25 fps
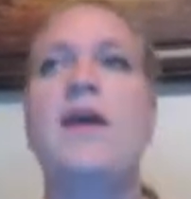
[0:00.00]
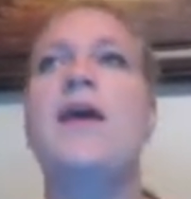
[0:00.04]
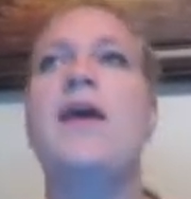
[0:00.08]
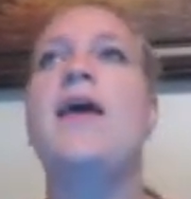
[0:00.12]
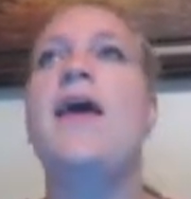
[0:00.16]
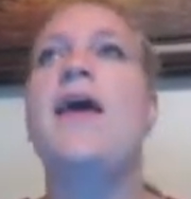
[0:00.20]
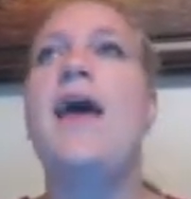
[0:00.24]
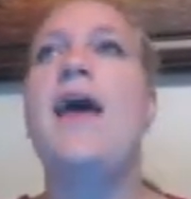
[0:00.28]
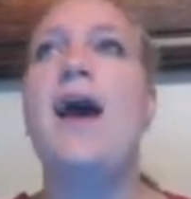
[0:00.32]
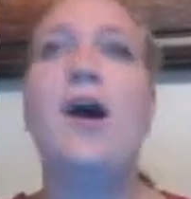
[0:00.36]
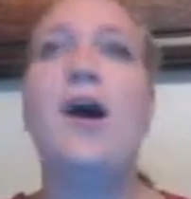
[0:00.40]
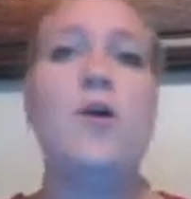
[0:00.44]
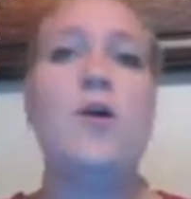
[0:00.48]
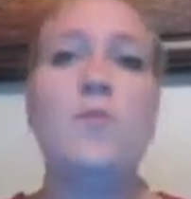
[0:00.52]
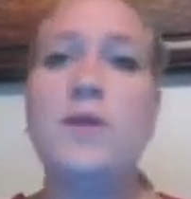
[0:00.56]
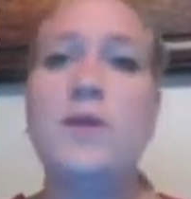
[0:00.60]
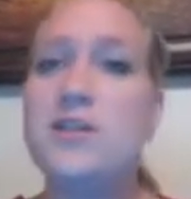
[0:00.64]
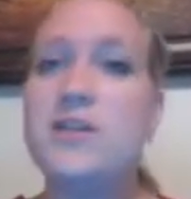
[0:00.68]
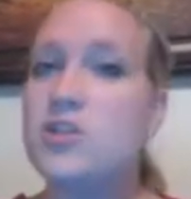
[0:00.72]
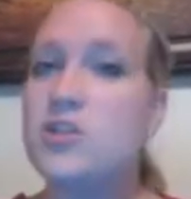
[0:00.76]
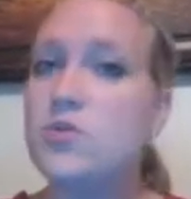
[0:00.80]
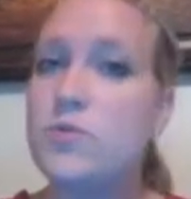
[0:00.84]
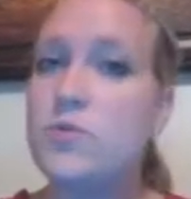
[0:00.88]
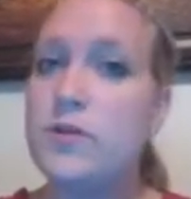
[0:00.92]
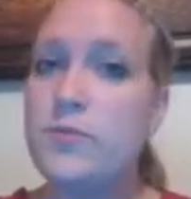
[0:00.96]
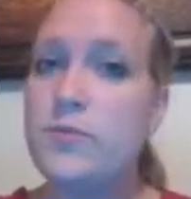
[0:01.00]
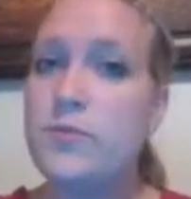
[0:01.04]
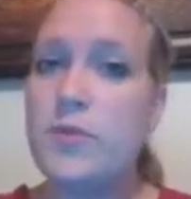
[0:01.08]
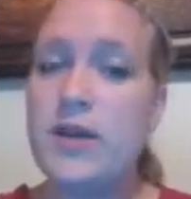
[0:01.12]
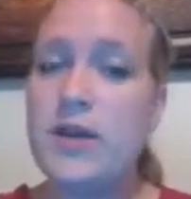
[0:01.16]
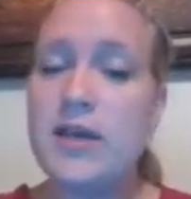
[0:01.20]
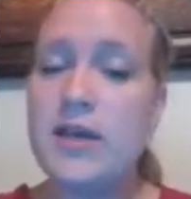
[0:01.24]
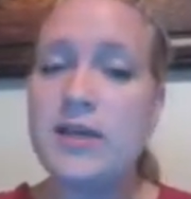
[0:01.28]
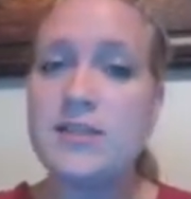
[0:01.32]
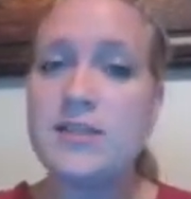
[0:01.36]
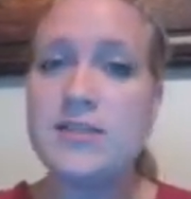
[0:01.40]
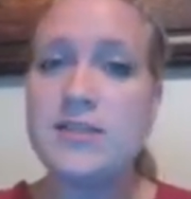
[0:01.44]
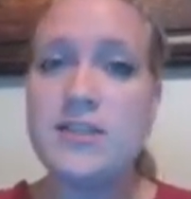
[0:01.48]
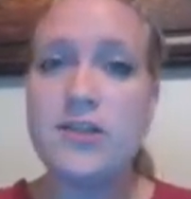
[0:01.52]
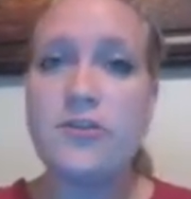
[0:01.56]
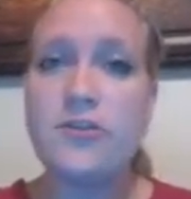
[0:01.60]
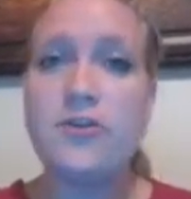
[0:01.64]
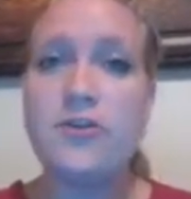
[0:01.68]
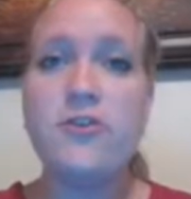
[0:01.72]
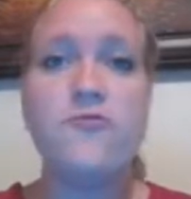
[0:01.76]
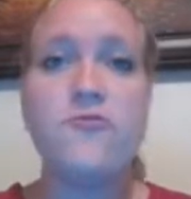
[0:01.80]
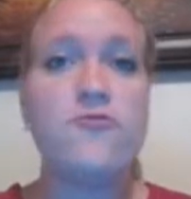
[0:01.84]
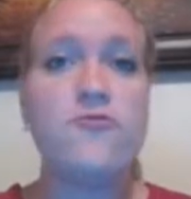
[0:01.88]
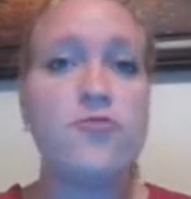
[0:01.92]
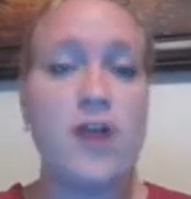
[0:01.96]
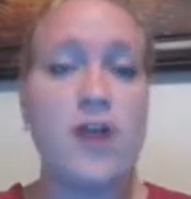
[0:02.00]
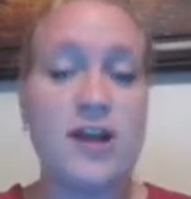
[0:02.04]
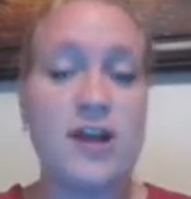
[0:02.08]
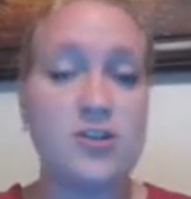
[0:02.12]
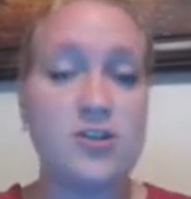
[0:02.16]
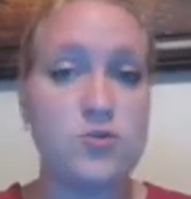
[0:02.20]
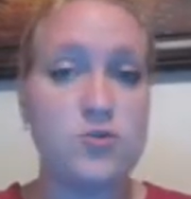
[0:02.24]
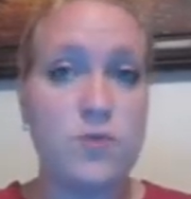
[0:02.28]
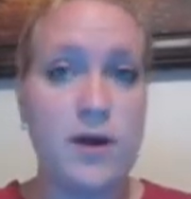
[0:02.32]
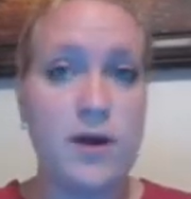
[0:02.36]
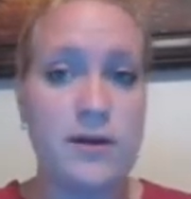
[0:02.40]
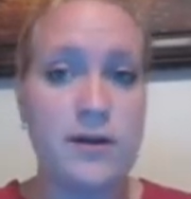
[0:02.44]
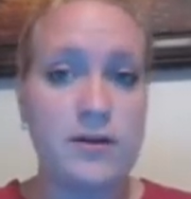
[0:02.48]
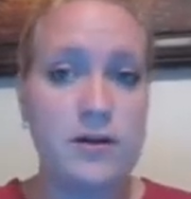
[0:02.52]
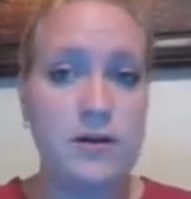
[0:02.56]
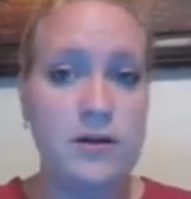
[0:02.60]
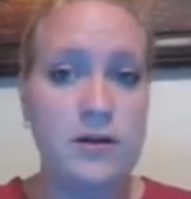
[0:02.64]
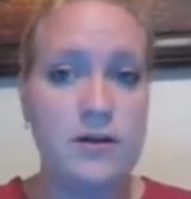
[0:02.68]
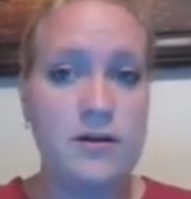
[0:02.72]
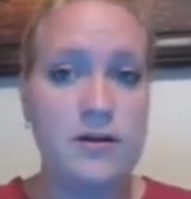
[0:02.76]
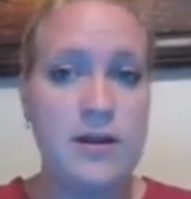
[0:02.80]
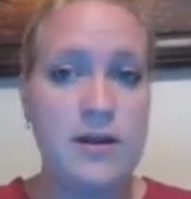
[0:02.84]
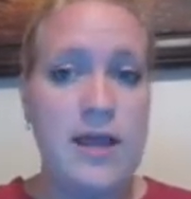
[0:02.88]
How much would be considered fresh water?